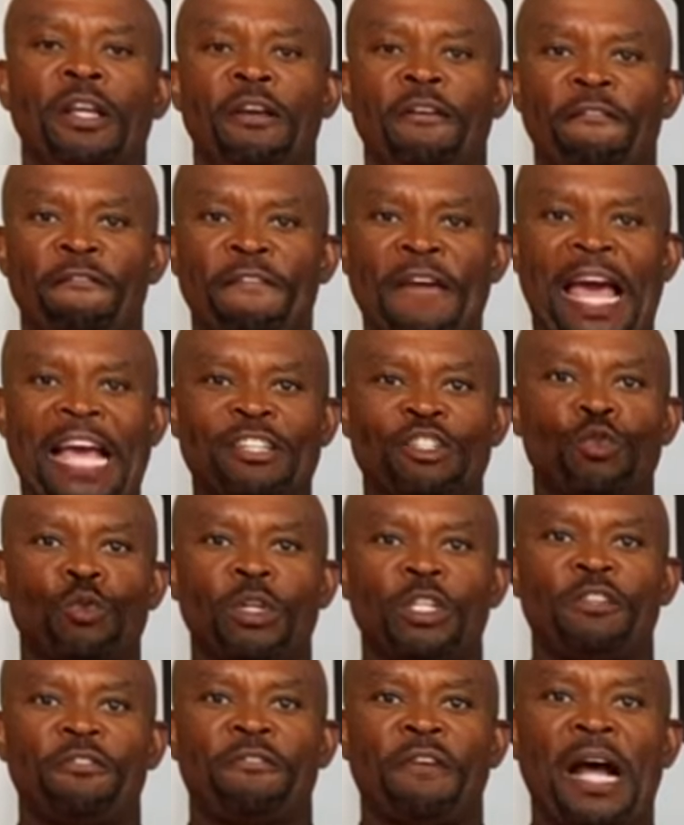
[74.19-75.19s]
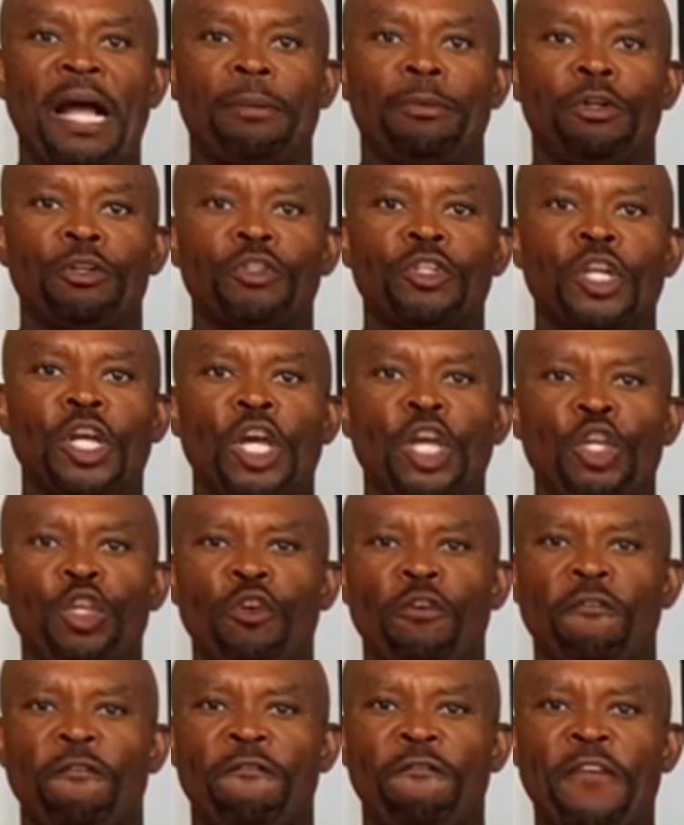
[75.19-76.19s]
fast twitch fibers,
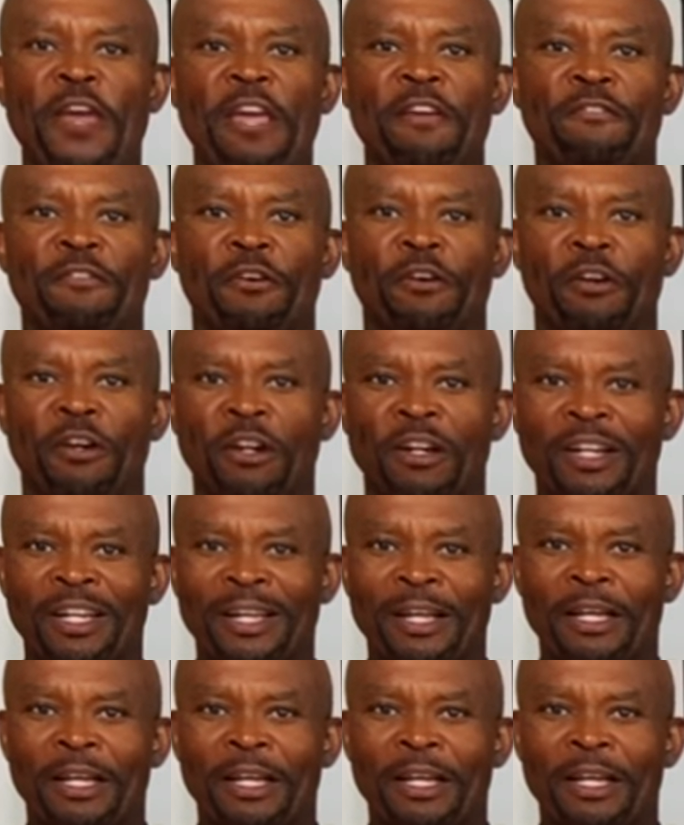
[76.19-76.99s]
you favor